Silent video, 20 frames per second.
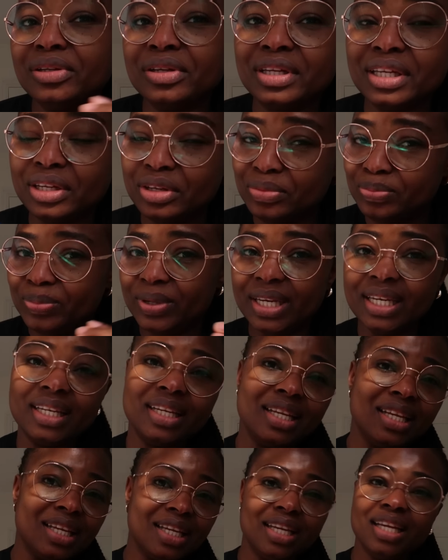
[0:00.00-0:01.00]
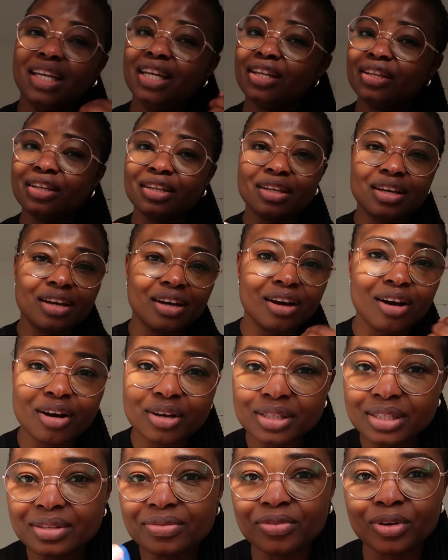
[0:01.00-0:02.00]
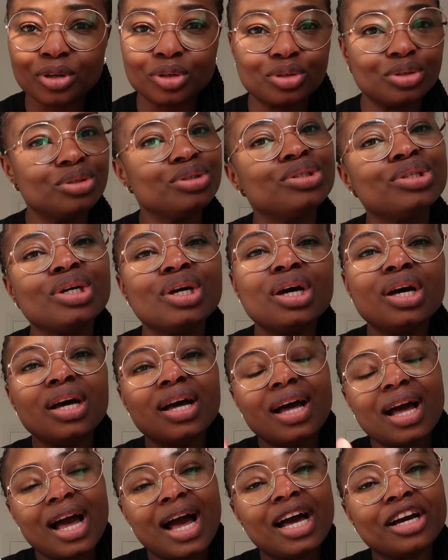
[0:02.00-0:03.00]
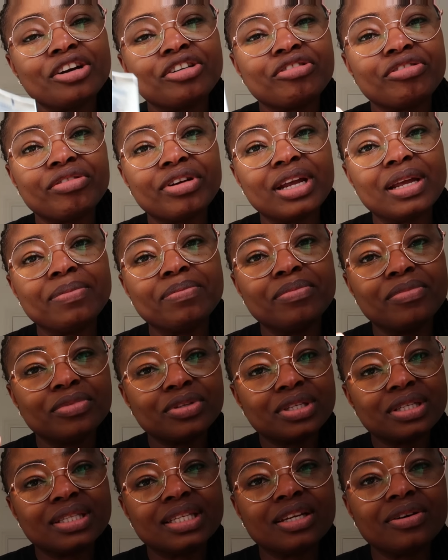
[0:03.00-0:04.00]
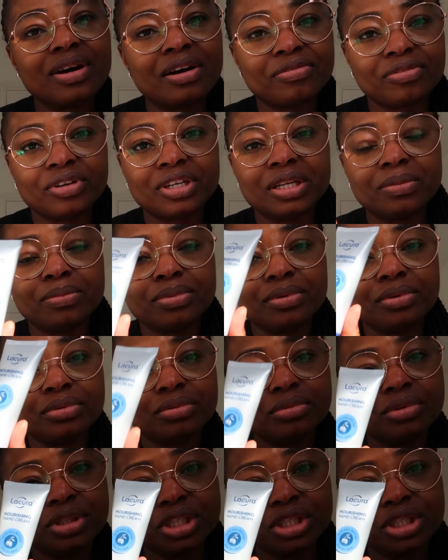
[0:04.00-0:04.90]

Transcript: look, you've been in a hunt for good hand cream, still affordable,